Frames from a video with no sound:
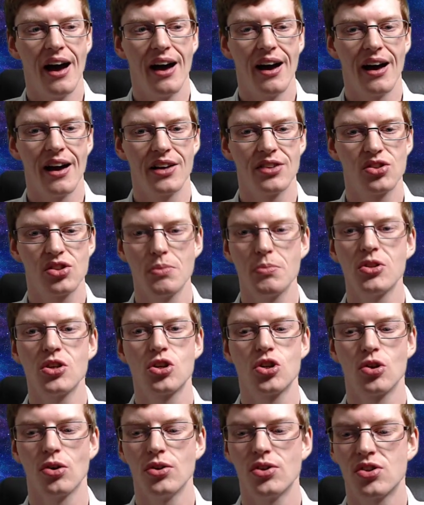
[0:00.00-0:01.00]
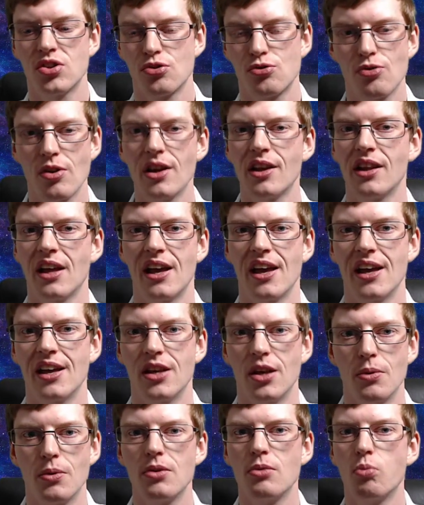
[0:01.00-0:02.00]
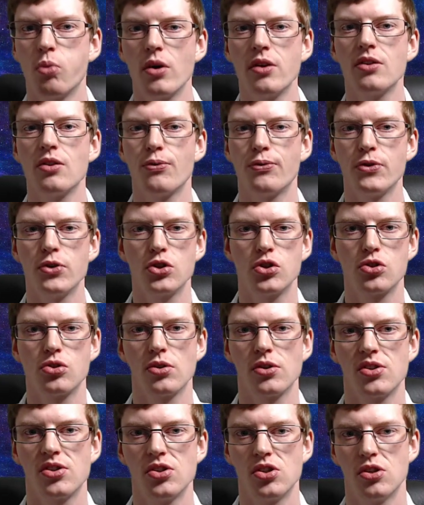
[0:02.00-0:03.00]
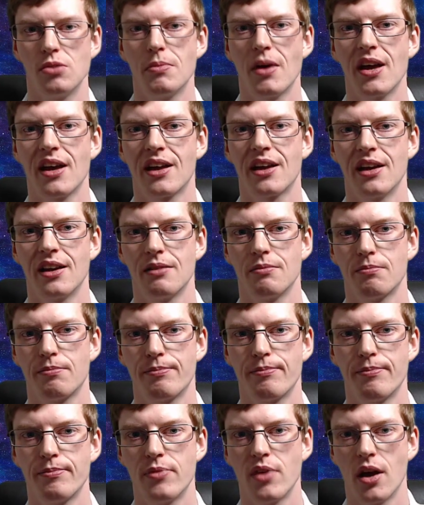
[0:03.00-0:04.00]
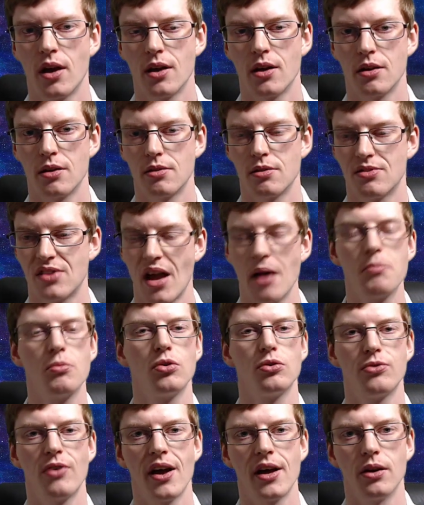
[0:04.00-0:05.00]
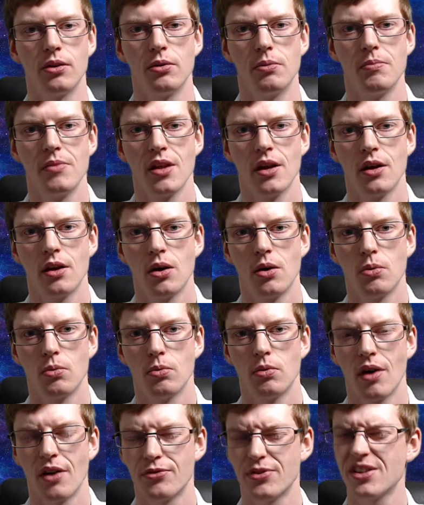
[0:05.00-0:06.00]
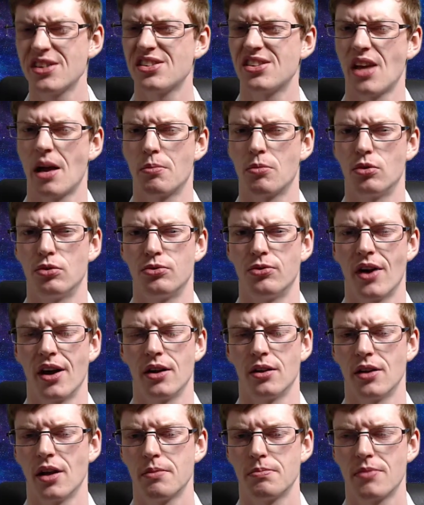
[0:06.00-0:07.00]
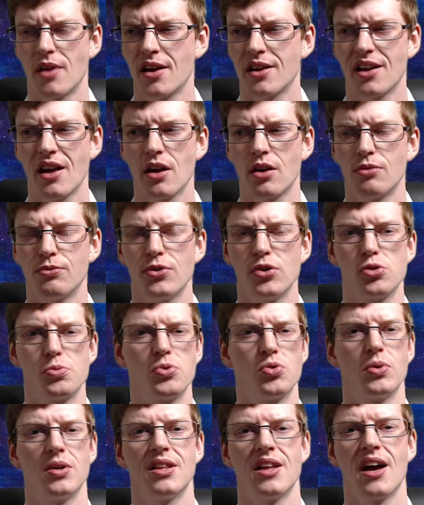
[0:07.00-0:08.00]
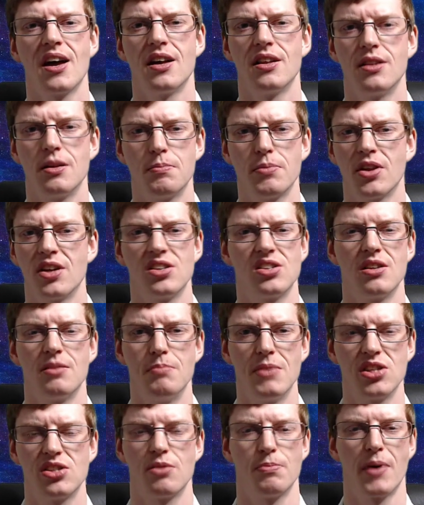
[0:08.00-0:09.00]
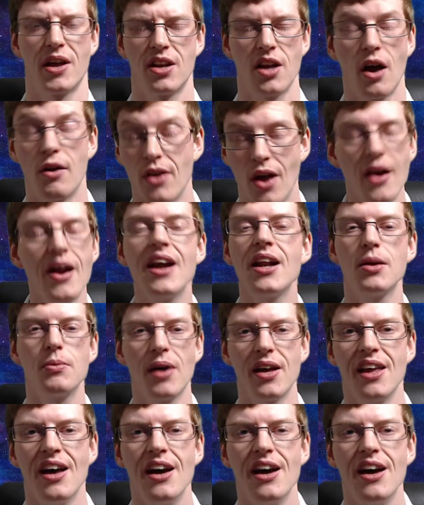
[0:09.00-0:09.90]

And some of the choices really hit you. One of the first choices you make in the Emerald Vale. I think it's the Emerald Vale. I get confused between that and the place in Mr. Pandaria. Anyway,